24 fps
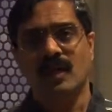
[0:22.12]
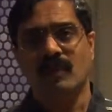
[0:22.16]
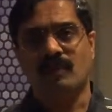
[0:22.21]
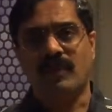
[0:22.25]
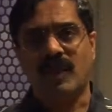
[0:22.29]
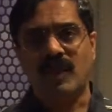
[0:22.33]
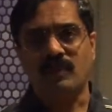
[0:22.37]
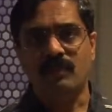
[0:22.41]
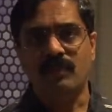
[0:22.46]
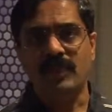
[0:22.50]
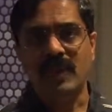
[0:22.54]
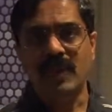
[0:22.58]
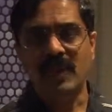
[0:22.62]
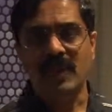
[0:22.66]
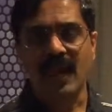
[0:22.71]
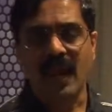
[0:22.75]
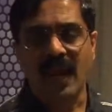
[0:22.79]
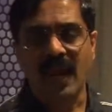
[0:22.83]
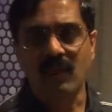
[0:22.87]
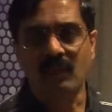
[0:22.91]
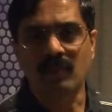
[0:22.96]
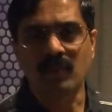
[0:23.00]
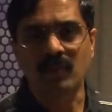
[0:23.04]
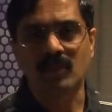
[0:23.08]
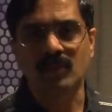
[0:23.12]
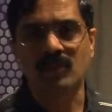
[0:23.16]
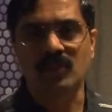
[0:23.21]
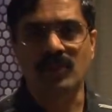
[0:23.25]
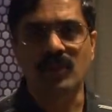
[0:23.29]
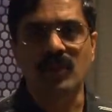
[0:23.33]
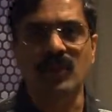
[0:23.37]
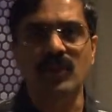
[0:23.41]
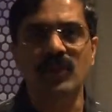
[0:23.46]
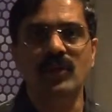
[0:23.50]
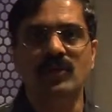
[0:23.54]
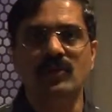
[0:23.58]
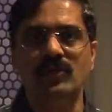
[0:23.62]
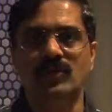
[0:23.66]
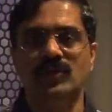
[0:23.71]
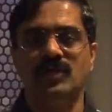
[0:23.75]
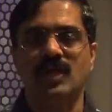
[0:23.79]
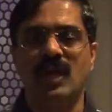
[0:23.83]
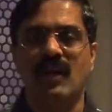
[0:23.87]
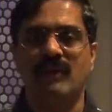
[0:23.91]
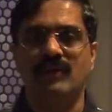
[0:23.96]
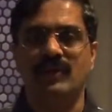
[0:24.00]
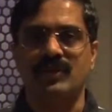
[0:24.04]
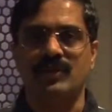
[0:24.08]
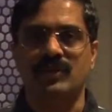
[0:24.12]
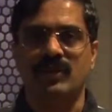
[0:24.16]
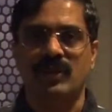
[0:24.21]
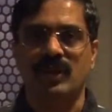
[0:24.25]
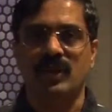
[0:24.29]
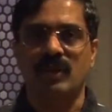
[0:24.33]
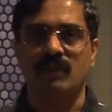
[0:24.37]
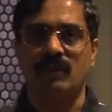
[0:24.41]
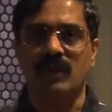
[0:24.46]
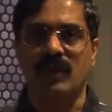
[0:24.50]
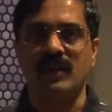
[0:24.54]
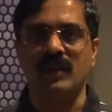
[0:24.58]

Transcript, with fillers: but being able to use JavaScript